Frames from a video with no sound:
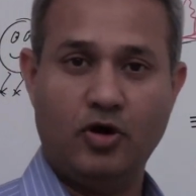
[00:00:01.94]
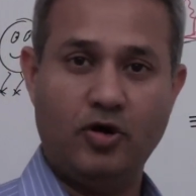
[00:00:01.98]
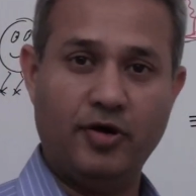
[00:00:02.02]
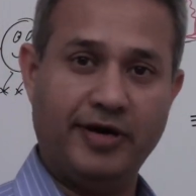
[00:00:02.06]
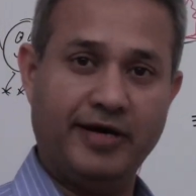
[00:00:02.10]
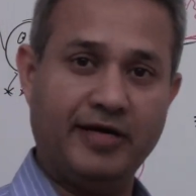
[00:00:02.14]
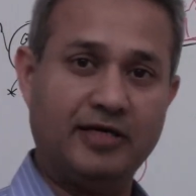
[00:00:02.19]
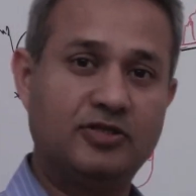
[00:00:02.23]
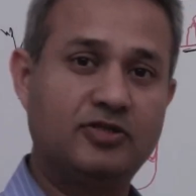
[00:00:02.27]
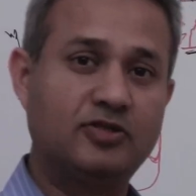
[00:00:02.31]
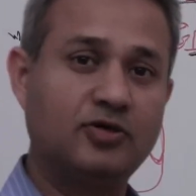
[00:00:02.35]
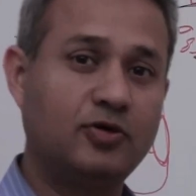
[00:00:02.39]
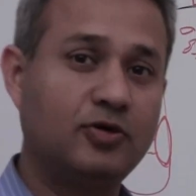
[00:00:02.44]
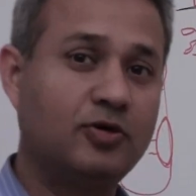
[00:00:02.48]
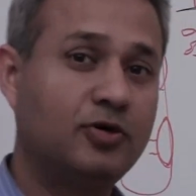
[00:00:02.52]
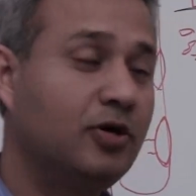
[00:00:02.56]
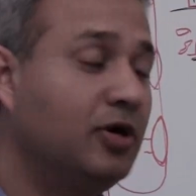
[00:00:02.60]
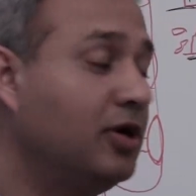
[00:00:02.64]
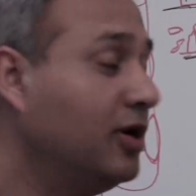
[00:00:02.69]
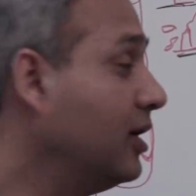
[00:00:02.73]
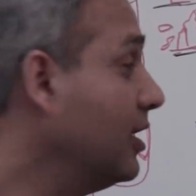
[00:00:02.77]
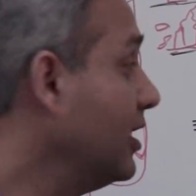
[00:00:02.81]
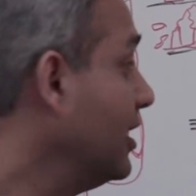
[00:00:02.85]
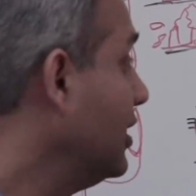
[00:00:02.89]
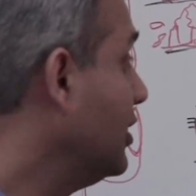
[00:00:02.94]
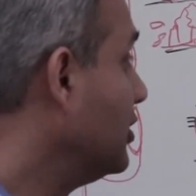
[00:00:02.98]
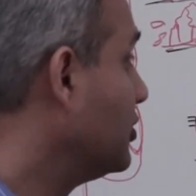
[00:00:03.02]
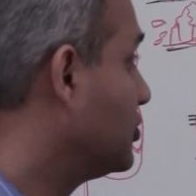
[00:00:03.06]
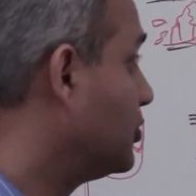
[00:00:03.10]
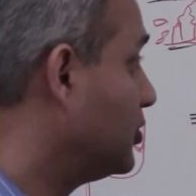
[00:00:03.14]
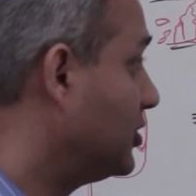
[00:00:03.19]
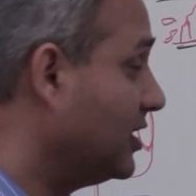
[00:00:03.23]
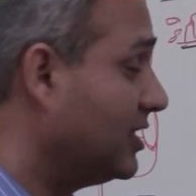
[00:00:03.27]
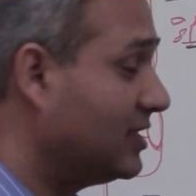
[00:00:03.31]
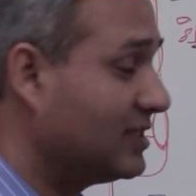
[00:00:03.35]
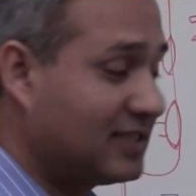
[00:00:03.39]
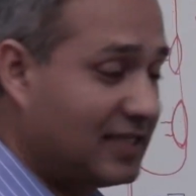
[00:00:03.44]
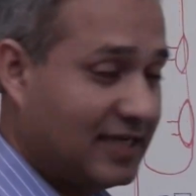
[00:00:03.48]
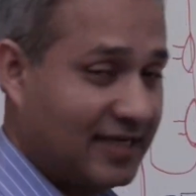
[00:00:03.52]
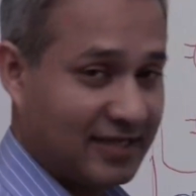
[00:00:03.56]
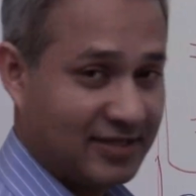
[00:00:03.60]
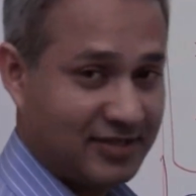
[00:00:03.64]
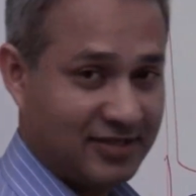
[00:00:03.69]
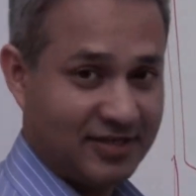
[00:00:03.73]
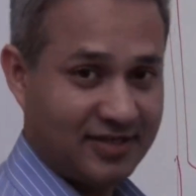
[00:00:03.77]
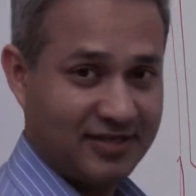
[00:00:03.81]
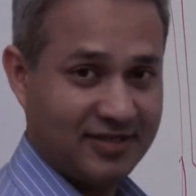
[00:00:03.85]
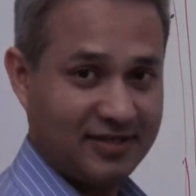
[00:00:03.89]
Alright, so today's
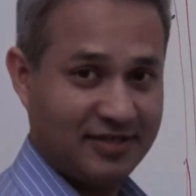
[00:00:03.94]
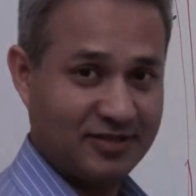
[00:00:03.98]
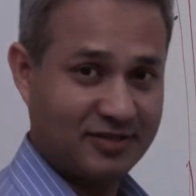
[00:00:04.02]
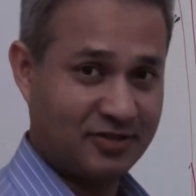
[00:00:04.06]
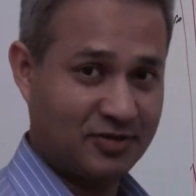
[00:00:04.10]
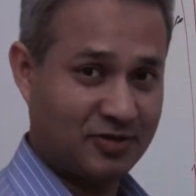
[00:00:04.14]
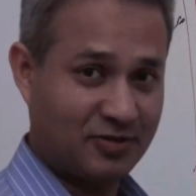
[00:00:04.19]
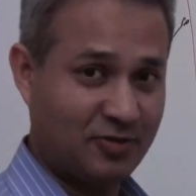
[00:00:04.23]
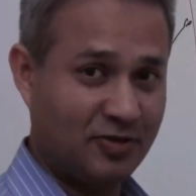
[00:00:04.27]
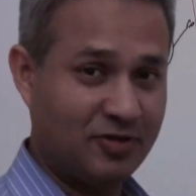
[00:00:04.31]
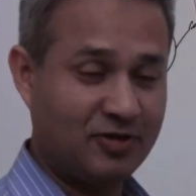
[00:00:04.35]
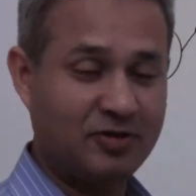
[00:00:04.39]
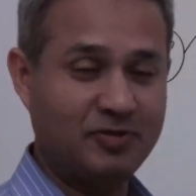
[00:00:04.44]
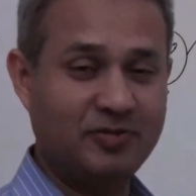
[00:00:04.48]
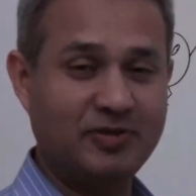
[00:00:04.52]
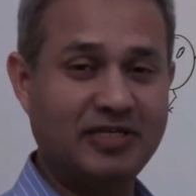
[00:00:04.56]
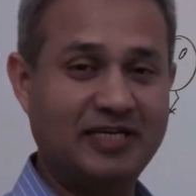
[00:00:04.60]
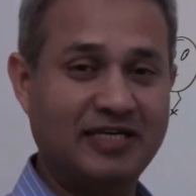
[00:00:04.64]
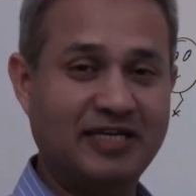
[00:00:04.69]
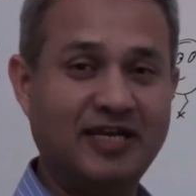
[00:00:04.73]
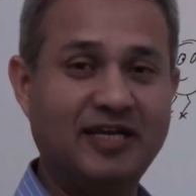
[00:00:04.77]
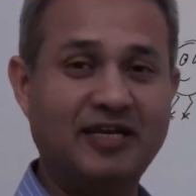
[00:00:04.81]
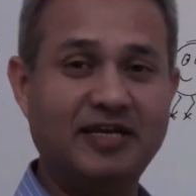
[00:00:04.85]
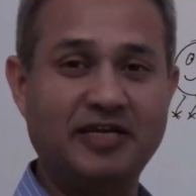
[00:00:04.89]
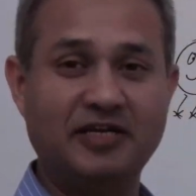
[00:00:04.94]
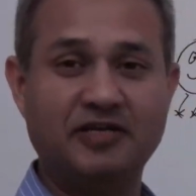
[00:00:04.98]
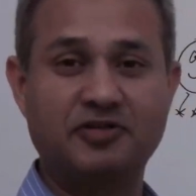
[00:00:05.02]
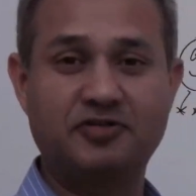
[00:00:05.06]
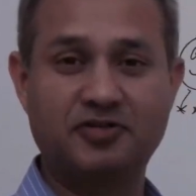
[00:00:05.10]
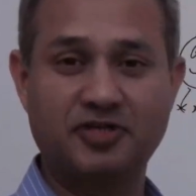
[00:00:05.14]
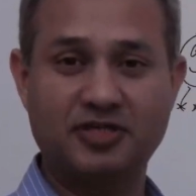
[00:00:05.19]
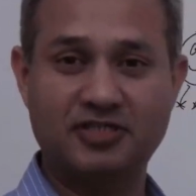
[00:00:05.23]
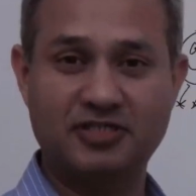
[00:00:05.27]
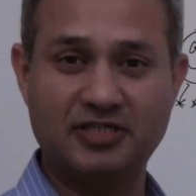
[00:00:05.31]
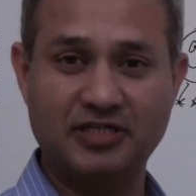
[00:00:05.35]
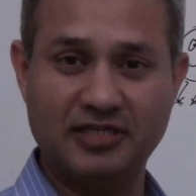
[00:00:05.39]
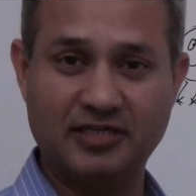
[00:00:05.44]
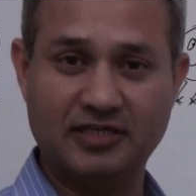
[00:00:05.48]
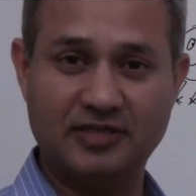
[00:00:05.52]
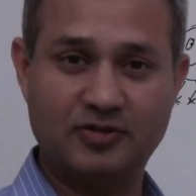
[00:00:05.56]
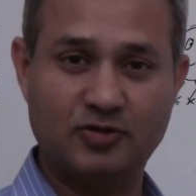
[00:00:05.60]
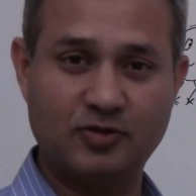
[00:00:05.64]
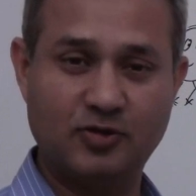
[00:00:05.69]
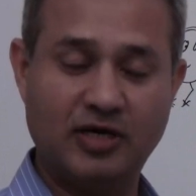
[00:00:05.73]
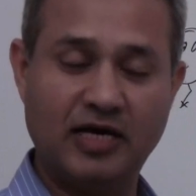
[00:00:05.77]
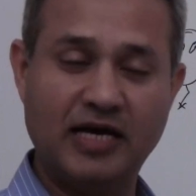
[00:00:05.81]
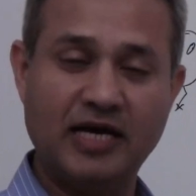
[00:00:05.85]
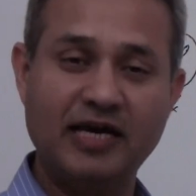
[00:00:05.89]
lecture is going to be really interesting.
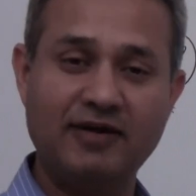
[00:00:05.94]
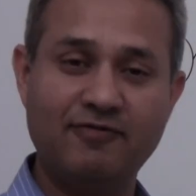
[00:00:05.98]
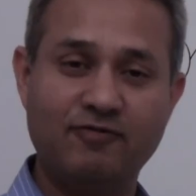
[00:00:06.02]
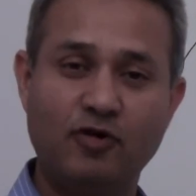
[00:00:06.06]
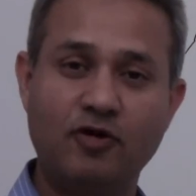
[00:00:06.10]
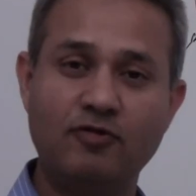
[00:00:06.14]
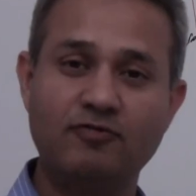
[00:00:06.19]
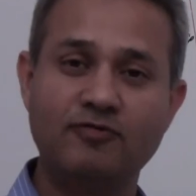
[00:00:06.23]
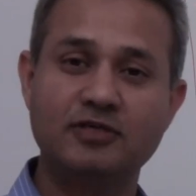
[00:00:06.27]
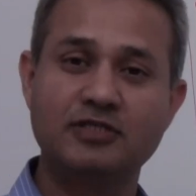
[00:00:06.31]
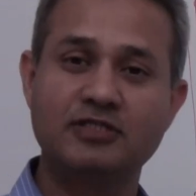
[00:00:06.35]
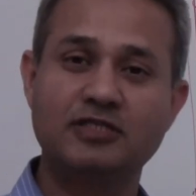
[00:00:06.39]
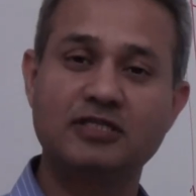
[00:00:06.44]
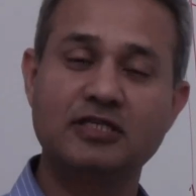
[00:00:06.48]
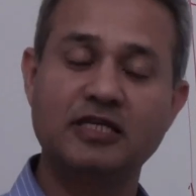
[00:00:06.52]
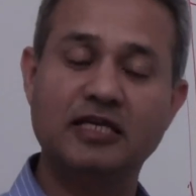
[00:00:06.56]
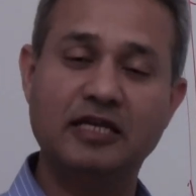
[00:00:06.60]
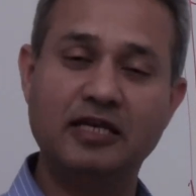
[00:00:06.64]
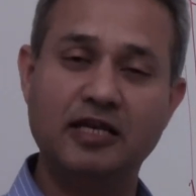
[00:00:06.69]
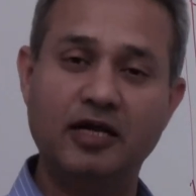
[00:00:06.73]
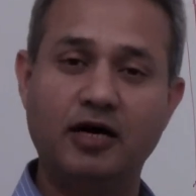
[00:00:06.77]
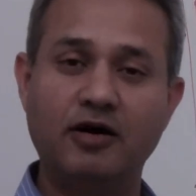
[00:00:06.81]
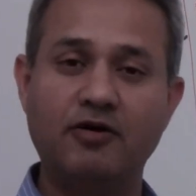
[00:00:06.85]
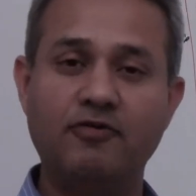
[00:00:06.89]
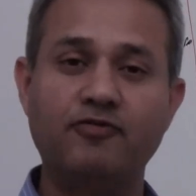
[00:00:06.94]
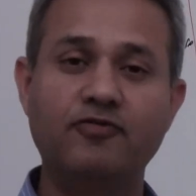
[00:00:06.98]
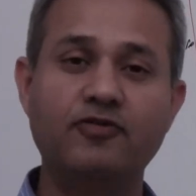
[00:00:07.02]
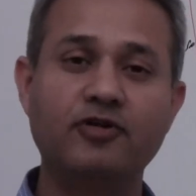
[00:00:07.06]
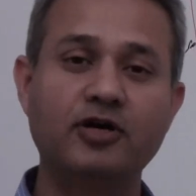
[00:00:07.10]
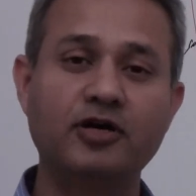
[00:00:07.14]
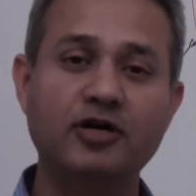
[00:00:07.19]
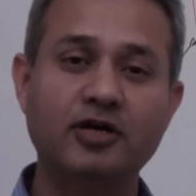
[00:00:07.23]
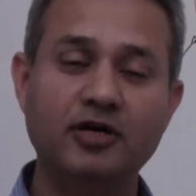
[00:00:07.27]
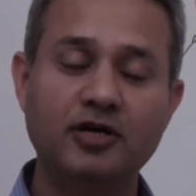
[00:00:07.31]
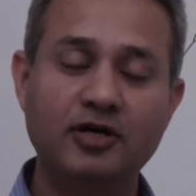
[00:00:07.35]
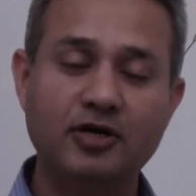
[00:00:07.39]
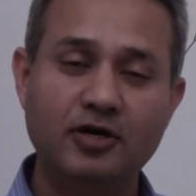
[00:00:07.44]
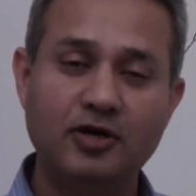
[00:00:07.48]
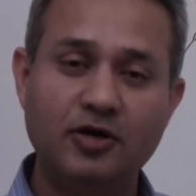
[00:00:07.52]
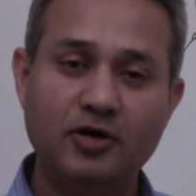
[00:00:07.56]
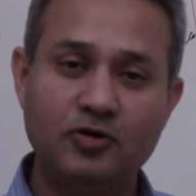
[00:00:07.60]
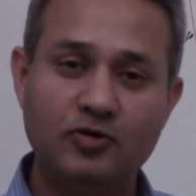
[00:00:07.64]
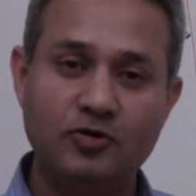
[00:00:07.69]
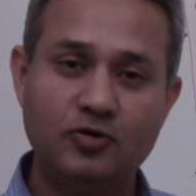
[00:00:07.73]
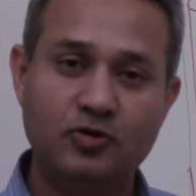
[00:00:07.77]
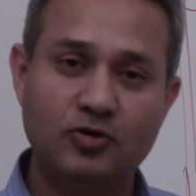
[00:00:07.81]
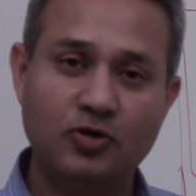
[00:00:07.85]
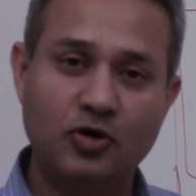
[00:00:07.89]
So I have always loved
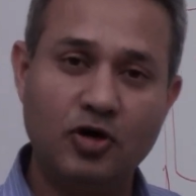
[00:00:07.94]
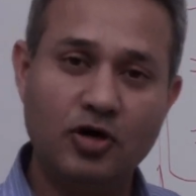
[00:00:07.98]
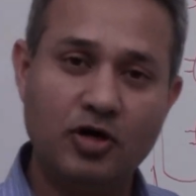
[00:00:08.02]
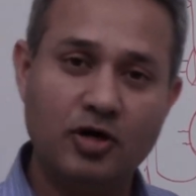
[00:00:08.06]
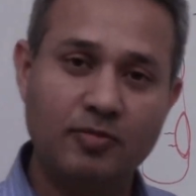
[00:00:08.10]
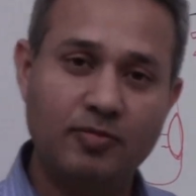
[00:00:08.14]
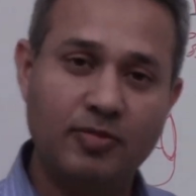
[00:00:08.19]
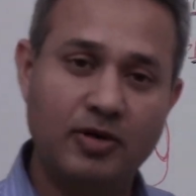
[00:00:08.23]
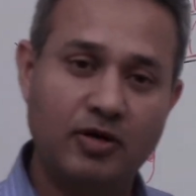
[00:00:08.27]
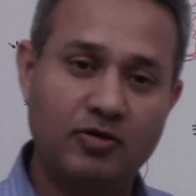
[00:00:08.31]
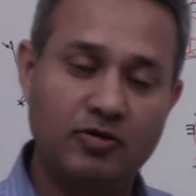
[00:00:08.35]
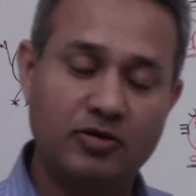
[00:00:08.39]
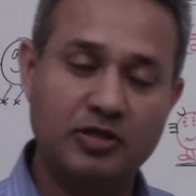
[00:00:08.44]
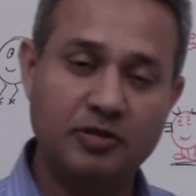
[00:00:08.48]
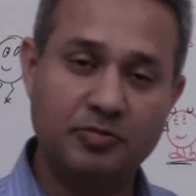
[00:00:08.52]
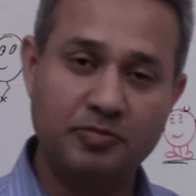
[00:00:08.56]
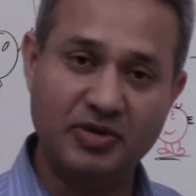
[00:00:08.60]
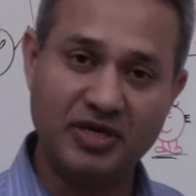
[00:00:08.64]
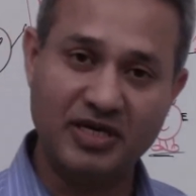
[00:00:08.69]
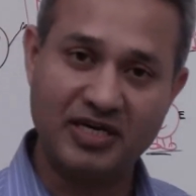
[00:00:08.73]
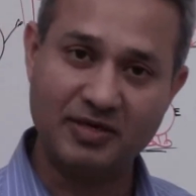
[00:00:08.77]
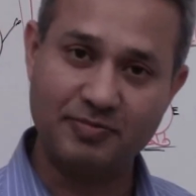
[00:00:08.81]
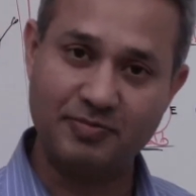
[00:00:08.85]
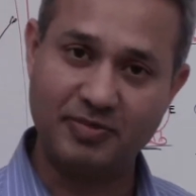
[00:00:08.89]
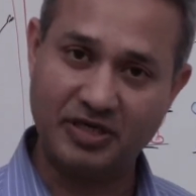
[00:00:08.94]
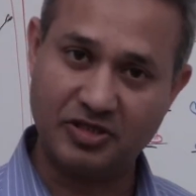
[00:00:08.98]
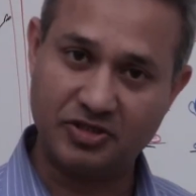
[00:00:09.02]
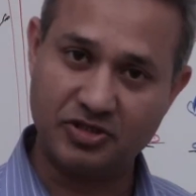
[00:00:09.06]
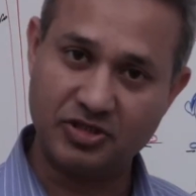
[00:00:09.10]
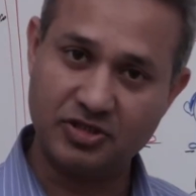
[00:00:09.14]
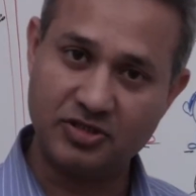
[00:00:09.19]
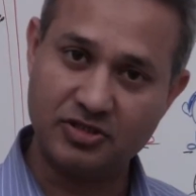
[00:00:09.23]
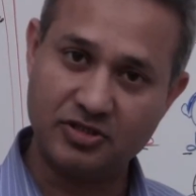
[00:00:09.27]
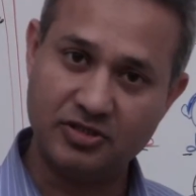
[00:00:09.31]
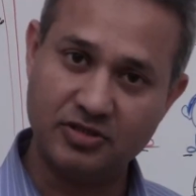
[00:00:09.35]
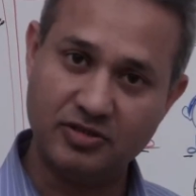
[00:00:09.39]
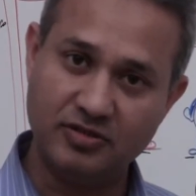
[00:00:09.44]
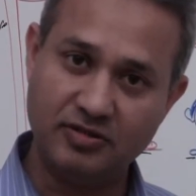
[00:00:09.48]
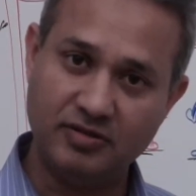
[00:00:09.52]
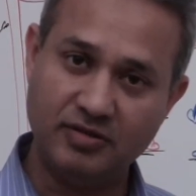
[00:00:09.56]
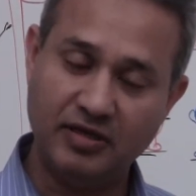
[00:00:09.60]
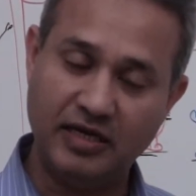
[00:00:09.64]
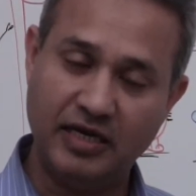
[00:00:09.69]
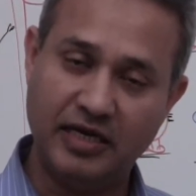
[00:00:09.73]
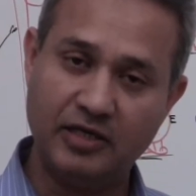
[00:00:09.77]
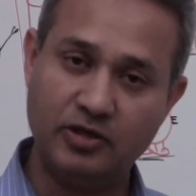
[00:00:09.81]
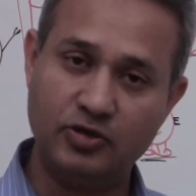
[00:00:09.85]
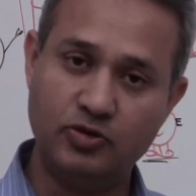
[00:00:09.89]
to talk about the bigger pictures
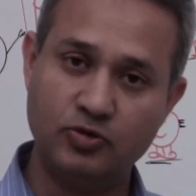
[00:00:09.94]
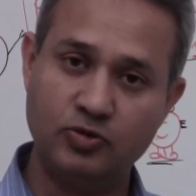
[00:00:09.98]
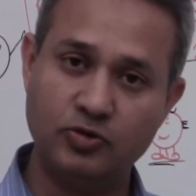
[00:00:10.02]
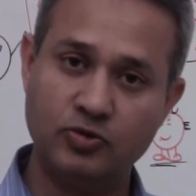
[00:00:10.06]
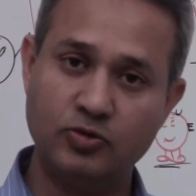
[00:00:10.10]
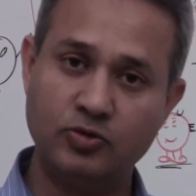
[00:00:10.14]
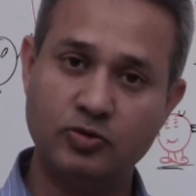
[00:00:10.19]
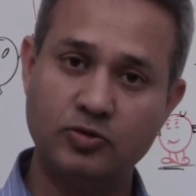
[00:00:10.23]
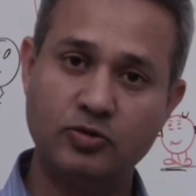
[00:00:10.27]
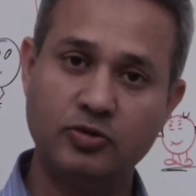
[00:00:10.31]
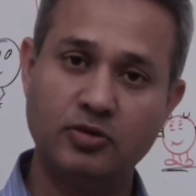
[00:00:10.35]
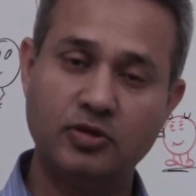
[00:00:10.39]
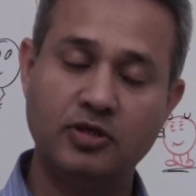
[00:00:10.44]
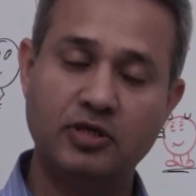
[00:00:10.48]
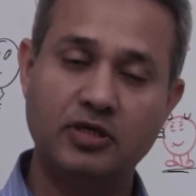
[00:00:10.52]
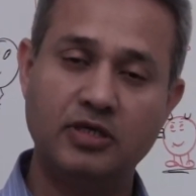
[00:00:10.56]
and to